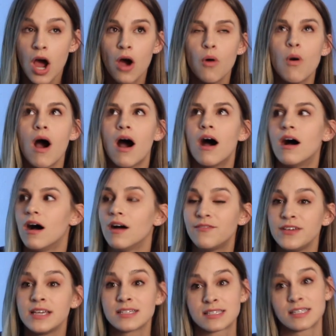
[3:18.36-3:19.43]
No,
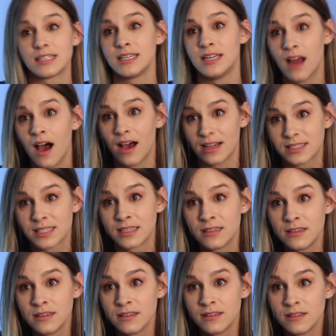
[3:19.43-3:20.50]
obviously not.
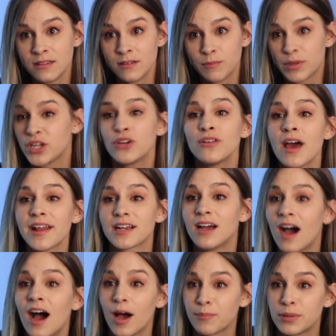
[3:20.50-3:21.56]
But you're not a
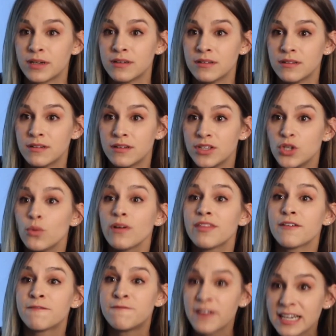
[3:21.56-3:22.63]
cop. You are
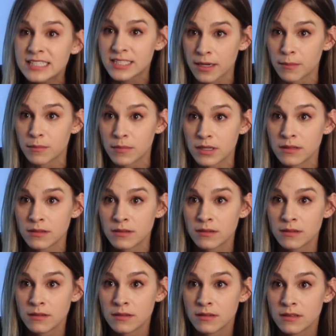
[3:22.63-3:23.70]
the victim.
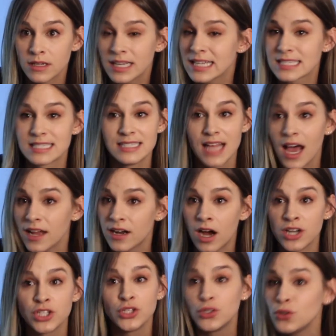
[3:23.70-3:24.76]
It is not
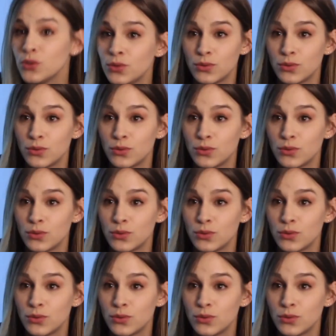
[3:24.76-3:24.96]
on you.